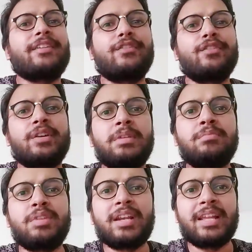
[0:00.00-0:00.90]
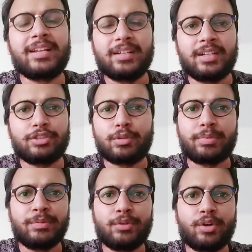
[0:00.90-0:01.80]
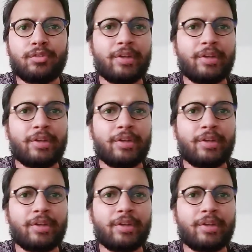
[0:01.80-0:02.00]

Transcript: if you remember, like Supreme Court